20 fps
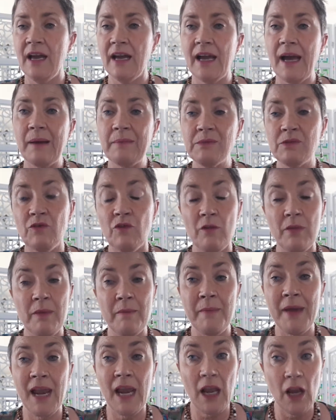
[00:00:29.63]
Comes from the
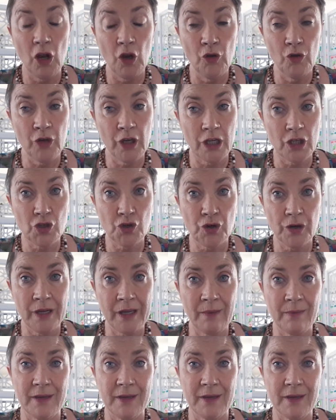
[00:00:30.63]
melaleuca tree,